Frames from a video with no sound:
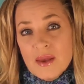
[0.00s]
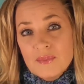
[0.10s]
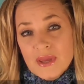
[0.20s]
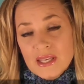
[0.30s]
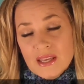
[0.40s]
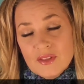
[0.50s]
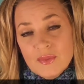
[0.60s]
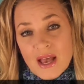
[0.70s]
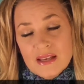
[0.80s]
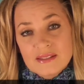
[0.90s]
Many of the
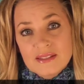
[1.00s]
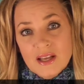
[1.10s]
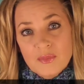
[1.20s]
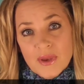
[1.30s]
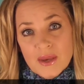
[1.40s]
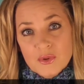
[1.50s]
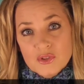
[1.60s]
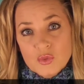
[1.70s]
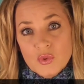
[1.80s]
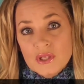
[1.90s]
pastel
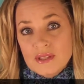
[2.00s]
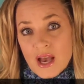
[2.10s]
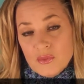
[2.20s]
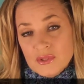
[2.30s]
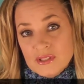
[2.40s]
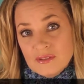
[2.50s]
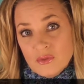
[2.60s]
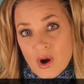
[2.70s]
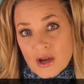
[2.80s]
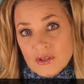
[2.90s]
papers will not receive
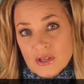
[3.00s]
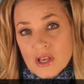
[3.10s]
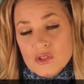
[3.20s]
water.